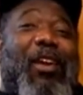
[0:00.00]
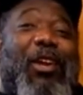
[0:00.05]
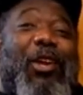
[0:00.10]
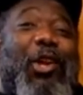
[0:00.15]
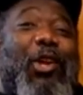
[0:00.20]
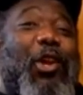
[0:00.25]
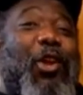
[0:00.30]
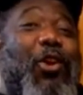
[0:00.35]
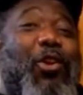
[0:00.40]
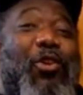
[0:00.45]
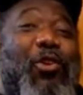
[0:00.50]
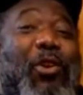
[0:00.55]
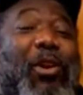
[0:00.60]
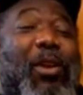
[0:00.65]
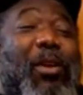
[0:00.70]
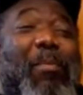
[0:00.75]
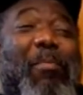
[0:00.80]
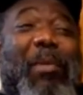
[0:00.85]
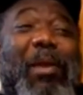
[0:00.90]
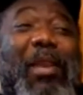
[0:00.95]
you know you
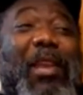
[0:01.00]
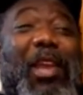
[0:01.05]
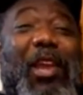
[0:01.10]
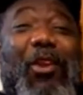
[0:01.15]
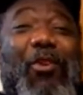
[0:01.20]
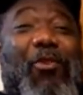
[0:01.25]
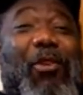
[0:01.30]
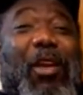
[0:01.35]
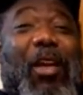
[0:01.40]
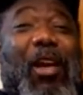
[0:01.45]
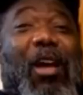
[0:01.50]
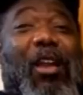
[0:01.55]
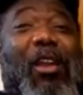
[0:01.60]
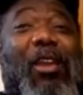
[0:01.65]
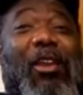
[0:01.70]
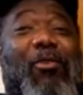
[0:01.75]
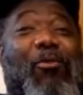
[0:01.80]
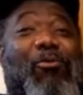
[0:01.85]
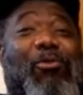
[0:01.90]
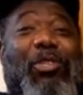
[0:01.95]
could have been the
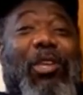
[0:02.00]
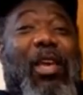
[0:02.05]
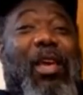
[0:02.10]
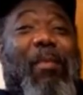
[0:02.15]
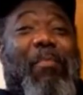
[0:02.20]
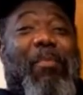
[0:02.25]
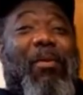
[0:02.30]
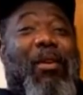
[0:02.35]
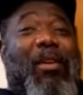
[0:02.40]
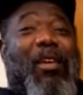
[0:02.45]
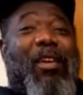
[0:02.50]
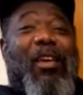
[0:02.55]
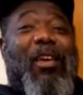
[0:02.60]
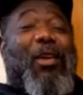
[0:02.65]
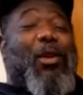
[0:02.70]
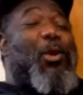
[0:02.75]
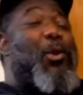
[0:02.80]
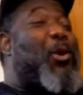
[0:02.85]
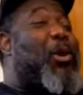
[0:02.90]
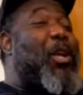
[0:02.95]
Intercontinental Champion.
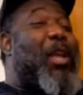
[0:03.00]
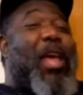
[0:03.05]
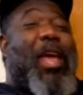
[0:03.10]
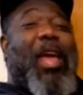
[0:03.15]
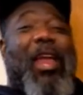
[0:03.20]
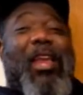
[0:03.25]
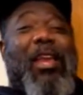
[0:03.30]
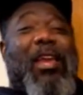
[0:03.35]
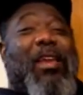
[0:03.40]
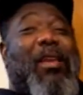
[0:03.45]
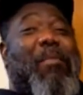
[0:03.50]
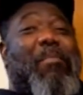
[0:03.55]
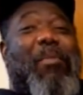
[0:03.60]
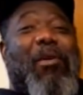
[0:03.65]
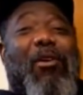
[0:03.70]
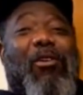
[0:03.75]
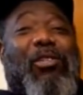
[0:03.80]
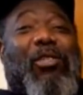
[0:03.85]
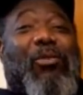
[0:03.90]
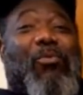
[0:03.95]
You could have had any
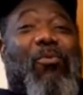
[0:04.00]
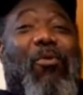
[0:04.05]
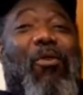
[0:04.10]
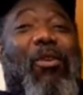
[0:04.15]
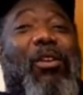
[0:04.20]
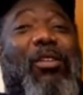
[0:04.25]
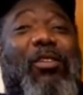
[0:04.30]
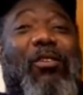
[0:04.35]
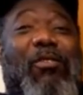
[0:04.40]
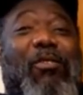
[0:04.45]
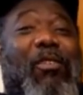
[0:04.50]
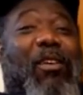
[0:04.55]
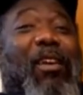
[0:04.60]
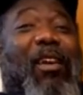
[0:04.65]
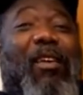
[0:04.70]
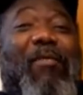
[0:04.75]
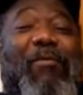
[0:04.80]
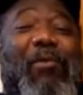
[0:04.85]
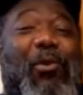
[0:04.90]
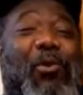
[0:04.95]
belt you wanted to
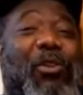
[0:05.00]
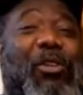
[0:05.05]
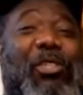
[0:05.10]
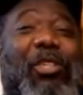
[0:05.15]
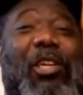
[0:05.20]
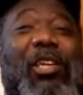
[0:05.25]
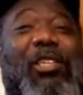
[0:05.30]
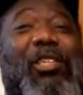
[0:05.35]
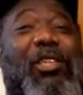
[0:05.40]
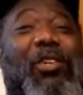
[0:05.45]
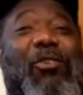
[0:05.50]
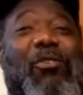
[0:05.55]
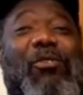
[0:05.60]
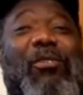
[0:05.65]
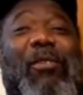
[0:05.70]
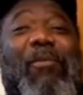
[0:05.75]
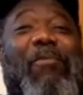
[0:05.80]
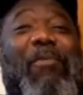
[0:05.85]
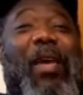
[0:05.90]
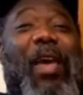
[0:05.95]
if you would just used
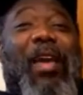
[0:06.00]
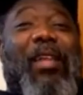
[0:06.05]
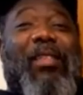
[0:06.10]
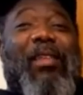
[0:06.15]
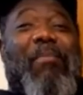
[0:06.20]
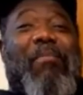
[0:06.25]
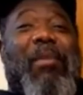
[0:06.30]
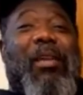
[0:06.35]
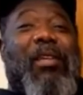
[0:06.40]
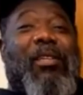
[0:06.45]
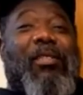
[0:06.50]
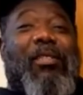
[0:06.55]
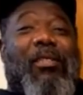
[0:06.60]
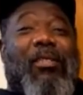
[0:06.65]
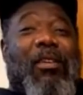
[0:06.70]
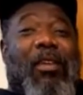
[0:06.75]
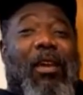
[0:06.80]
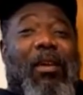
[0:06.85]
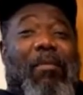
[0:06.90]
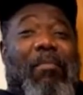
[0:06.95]
the fact that me and
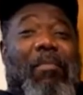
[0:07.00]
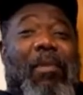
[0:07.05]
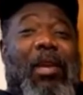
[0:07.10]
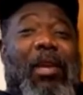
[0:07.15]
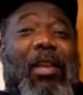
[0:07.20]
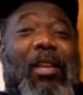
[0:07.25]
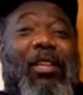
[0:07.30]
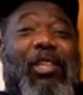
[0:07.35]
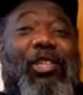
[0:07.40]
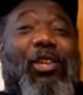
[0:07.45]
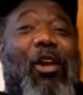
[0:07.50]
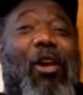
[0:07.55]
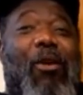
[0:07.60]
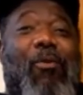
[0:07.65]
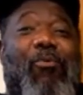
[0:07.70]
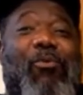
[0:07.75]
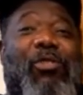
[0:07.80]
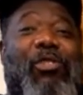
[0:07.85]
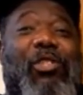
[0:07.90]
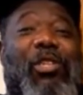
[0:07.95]
me and Shawn
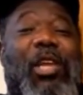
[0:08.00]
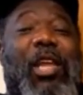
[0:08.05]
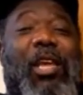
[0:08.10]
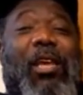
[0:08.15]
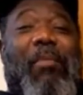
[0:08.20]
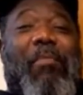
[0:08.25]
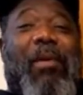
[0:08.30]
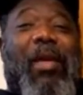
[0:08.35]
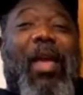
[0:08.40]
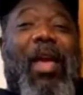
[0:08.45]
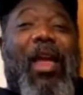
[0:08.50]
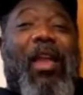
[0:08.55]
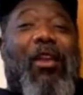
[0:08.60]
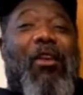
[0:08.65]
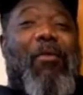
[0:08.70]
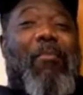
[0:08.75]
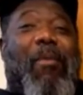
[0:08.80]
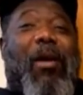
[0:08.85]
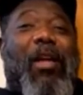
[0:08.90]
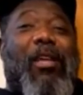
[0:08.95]
was sneaking behind
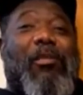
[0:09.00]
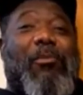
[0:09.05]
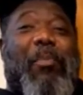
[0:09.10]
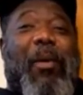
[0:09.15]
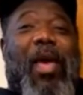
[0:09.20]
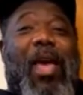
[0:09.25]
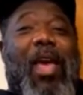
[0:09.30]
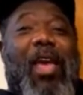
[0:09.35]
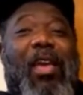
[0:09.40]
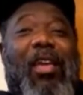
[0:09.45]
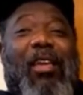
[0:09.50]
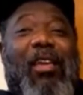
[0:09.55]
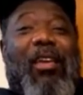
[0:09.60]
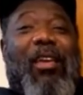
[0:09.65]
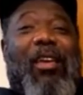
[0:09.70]
everybody's back."